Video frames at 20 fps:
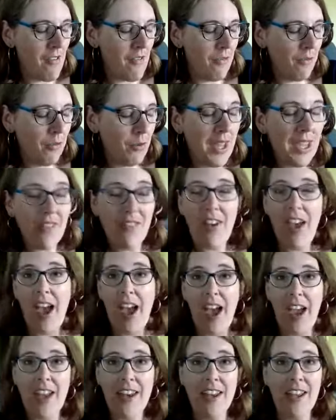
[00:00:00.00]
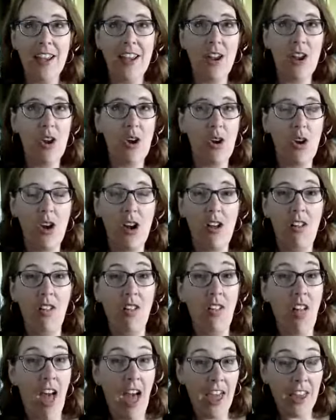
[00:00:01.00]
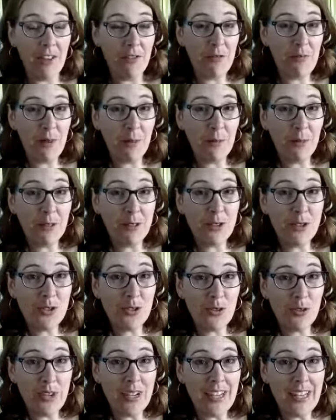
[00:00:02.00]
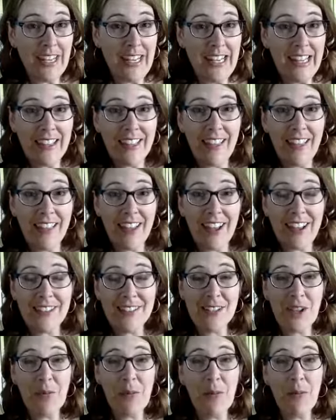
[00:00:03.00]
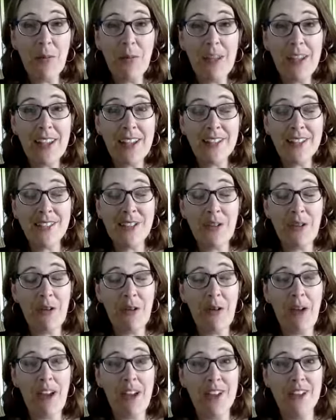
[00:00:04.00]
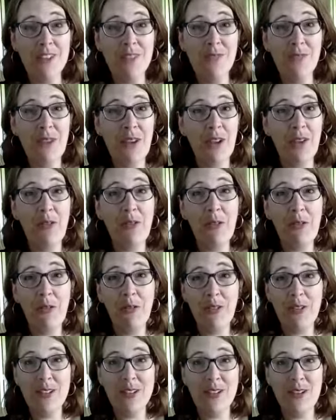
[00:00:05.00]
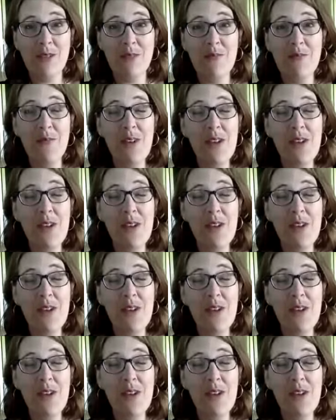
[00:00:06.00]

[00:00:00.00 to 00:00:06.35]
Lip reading: We have had a lot of members join in the last couple weeks, so I just want to go over some